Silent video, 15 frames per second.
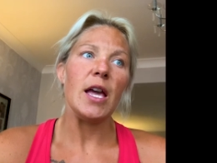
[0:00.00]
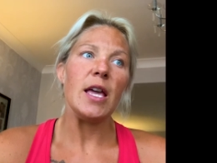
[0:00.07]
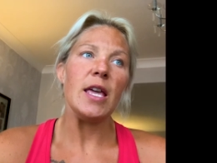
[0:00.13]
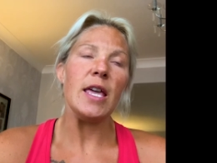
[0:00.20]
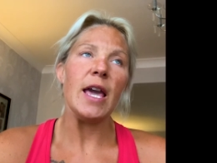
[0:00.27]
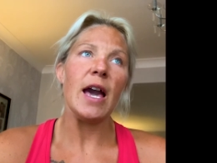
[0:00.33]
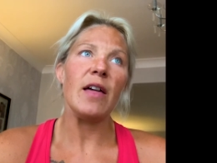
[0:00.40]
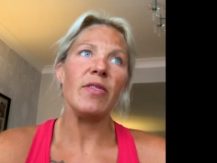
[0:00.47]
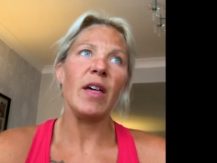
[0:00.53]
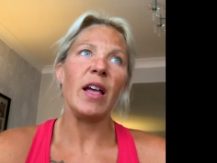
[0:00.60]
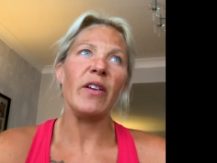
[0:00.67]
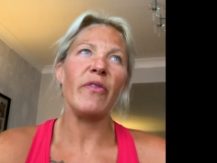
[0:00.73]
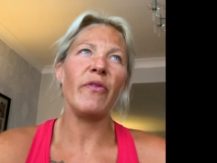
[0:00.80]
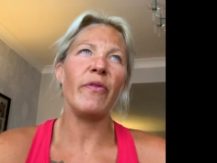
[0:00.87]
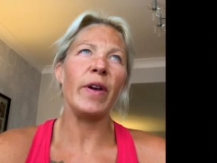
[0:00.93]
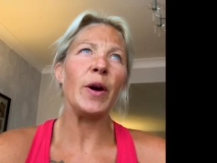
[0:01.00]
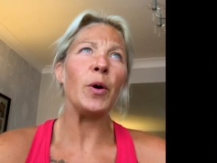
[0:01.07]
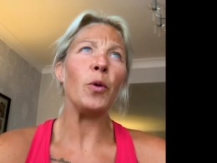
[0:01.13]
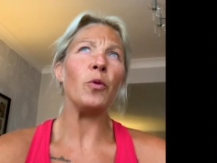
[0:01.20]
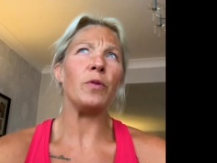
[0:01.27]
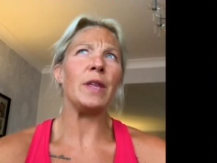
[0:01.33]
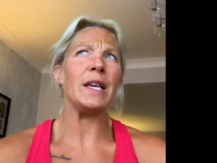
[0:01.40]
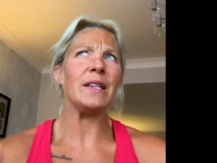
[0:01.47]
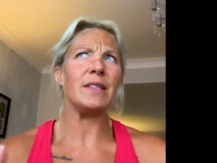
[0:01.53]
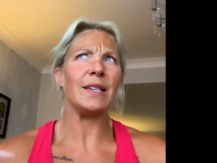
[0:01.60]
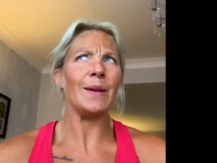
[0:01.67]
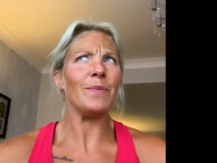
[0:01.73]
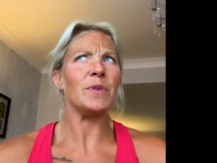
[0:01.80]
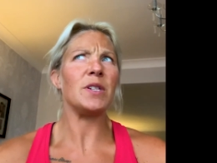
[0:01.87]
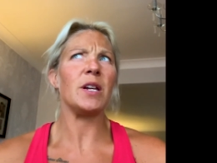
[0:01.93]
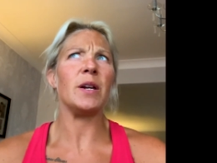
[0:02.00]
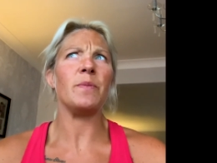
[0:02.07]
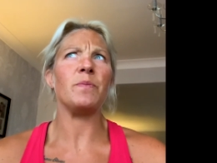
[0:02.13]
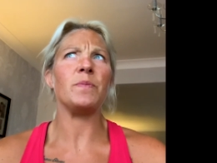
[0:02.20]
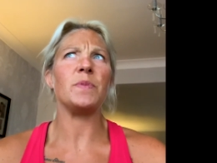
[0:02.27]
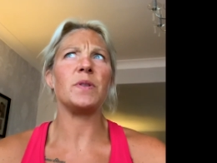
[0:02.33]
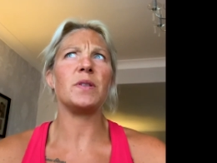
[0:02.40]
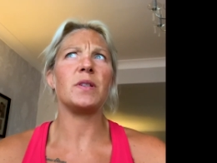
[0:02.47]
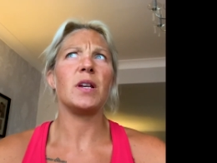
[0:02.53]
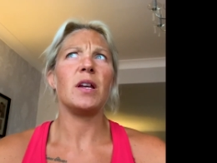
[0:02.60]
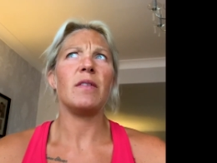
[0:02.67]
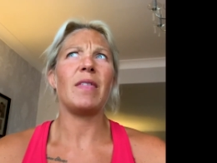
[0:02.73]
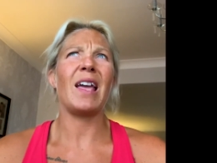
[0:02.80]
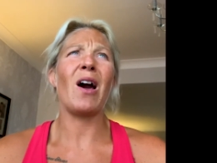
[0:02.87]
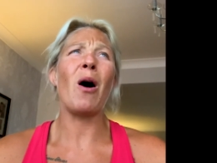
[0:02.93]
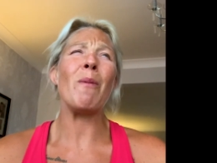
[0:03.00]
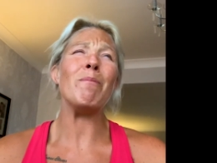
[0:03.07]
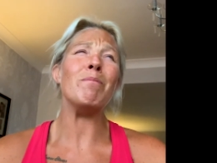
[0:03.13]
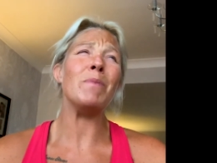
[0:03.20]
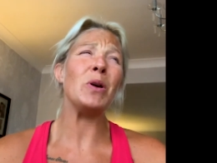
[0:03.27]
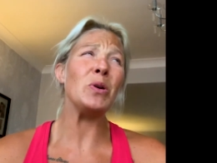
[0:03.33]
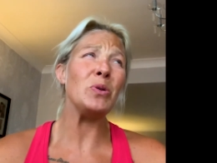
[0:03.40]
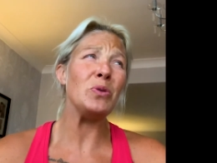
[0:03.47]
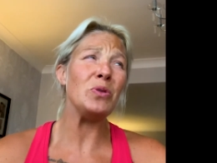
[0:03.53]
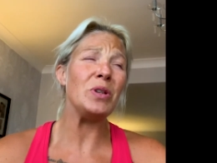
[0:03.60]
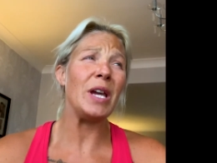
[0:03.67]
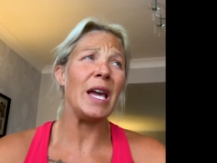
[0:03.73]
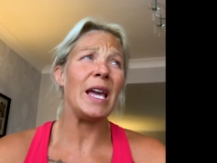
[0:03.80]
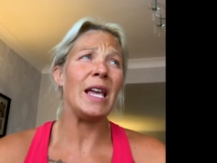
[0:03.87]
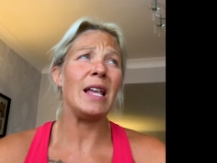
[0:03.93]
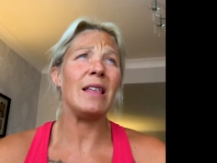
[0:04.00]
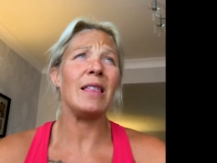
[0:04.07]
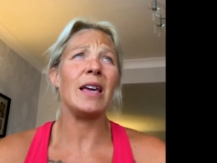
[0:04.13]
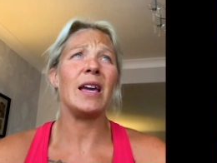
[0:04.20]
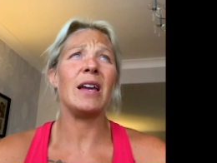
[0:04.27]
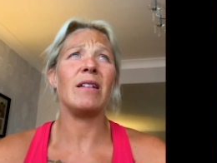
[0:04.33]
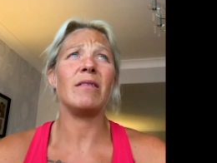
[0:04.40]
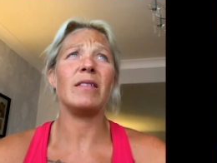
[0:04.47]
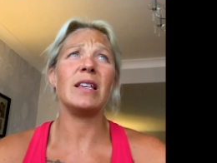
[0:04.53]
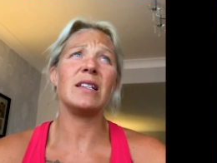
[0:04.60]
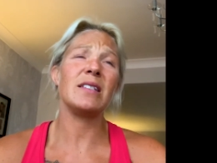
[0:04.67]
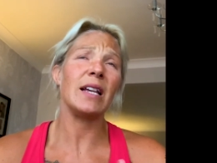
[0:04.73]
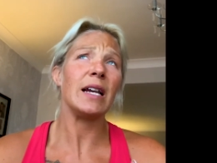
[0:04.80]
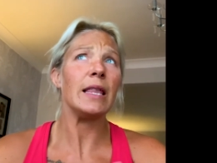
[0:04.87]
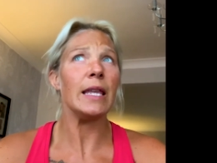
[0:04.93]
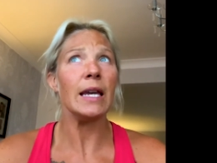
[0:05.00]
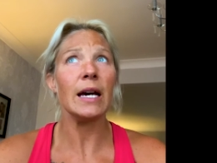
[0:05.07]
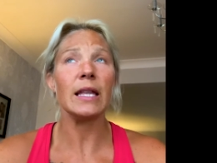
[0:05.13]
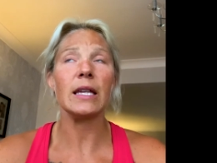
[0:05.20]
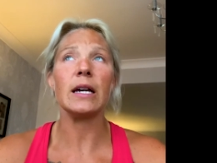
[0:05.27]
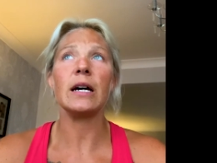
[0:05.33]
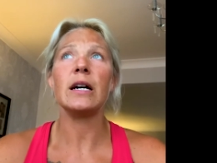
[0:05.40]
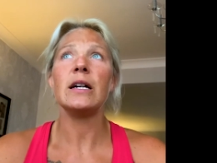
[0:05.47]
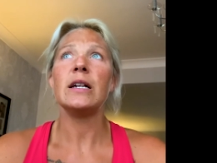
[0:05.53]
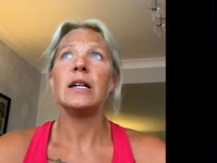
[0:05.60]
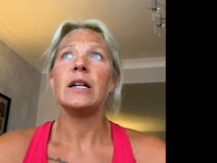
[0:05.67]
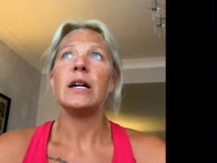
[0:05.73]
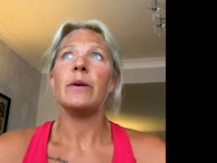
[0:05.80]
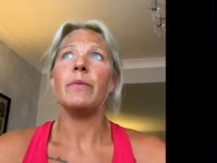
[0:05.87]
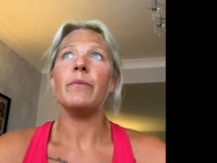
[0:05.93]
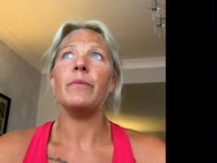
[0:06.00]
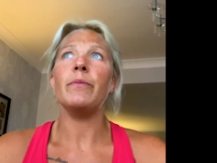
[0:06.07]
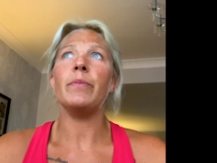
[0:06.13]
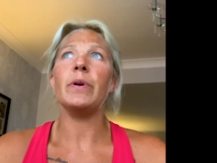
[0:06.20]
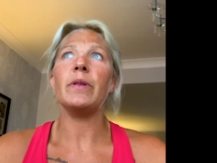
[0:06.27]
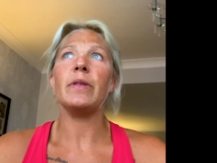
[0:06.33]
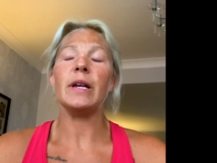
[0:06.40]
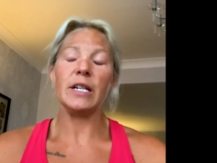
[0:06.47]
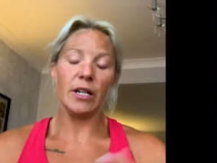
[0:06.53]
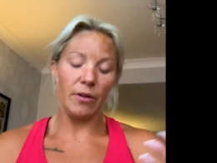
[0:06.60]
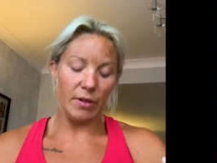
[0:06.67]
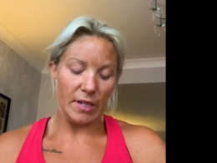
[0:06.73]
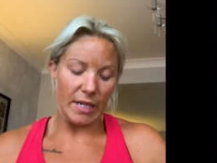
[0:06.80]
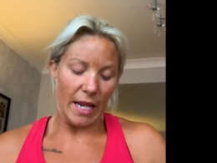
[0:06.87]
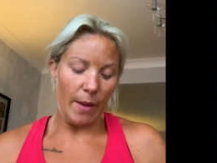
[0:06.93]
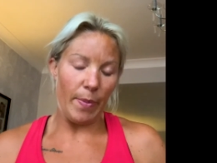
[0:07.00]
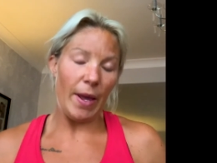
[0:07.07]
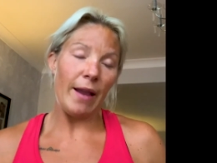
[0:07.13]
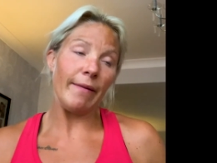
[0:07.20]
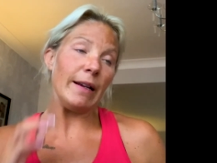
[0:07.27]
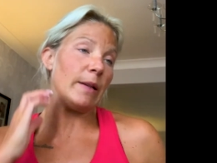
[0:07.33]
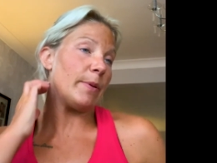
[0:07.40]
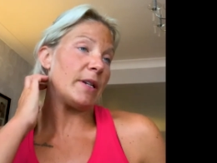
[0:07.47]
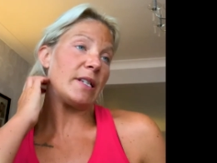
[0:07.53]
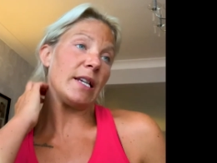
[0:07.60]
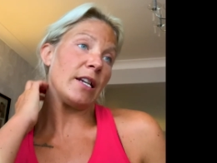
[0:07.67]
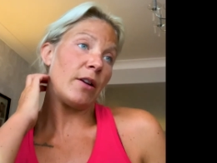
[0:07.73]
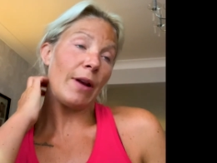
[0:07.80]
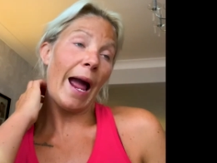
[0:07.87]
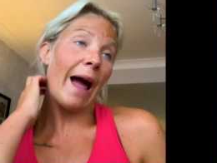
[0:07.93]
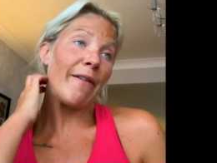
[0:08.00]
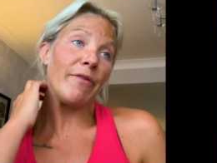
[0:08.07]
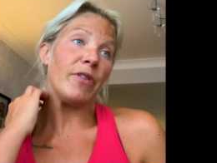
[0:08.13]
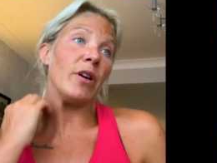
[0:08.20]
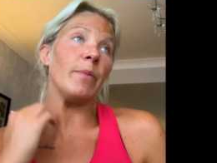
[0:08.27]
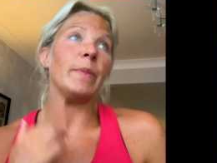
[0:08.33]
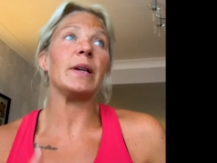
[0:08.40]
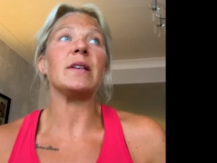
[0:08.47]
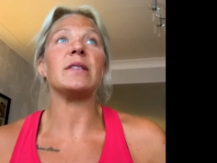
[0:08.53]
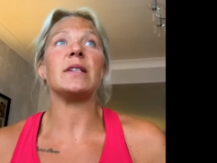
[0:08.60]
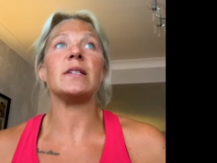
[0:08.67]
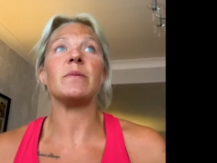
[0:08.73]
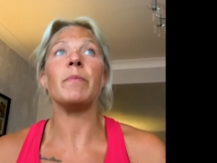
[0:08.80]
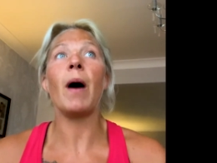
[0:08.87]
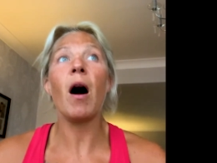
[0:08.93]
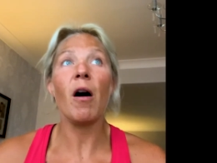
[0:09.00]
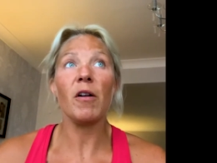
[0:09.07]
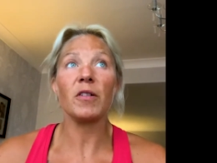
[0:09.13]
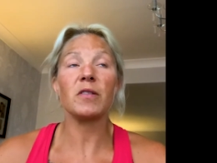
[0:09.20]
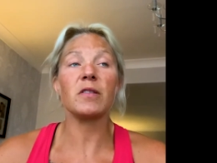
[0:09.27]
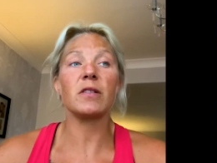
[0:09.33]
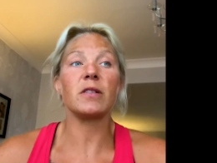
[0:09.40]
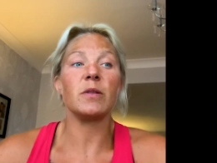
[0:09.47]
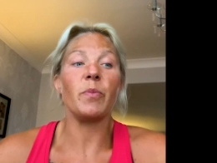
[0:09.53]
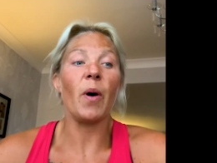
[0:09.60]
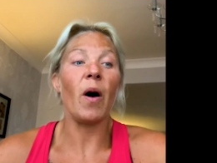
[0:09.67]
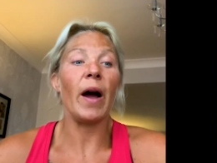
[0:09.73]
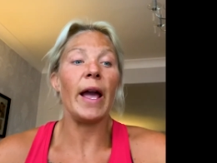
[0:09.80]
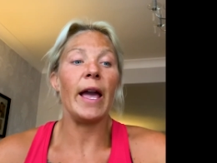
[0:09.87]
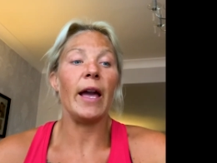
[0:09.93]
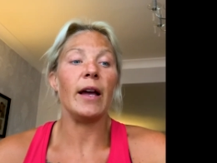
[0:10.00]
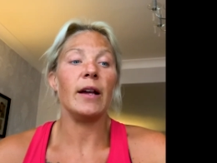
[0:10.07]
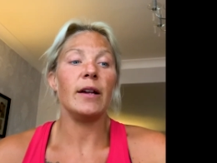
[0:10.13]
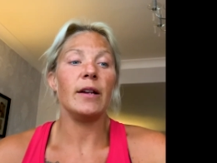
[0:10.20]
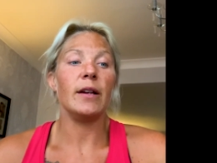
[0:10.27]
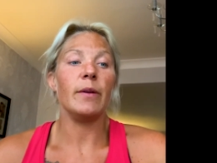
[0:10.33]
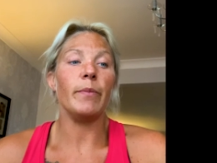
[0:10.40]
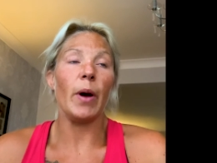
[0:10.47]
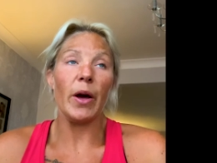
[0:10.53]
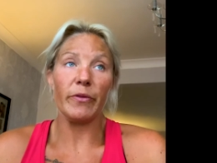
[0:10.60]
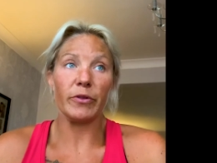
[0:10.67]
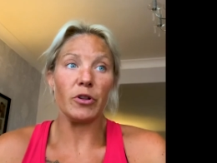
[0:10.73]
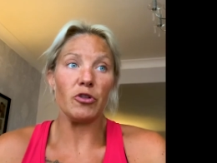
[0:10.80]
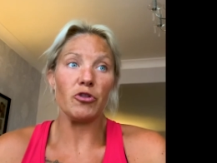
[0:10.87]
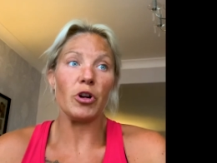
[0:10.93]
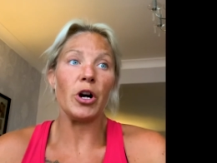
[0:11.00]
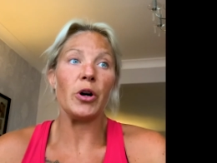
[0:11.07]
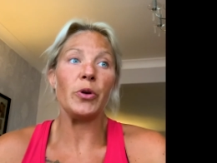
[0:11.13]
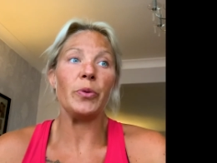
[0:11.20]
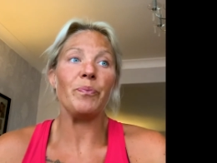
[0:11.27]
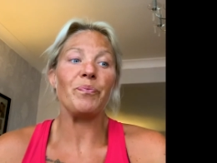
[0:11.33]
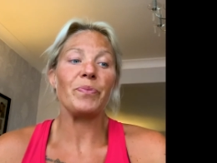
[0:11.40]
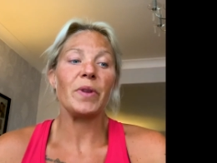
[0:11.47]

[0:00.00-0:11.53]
yet they feel these symptoms, they are moody, they're this, that and the other, but they don't see a period because they don't have them, because it's masked by birth control,